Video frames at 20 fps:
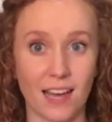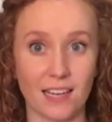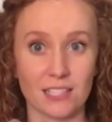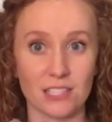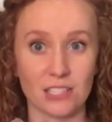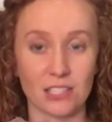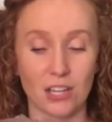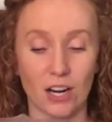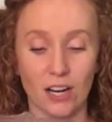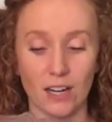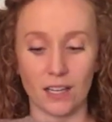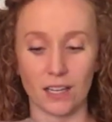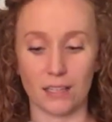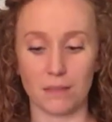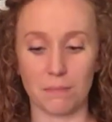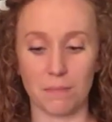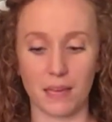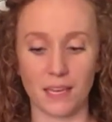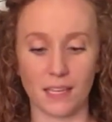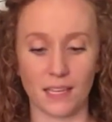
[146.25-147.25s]
I
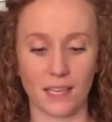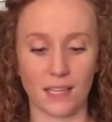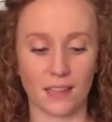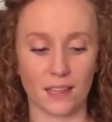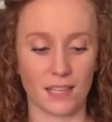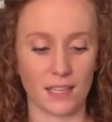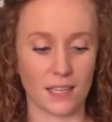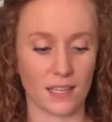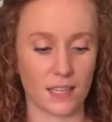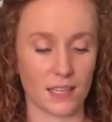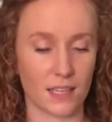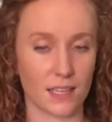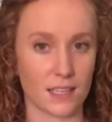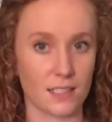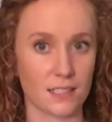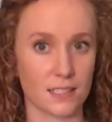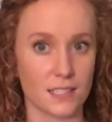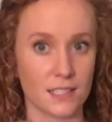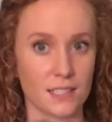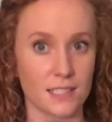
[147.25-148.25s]
started making
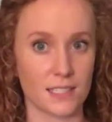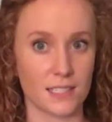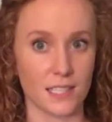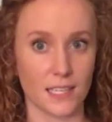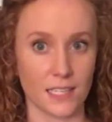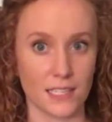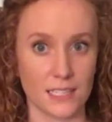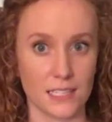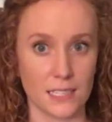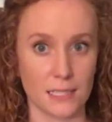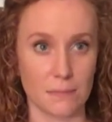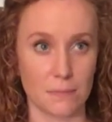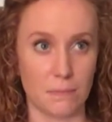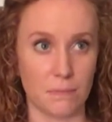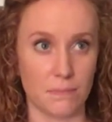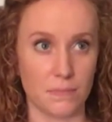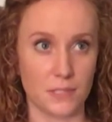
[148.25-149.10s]
the 6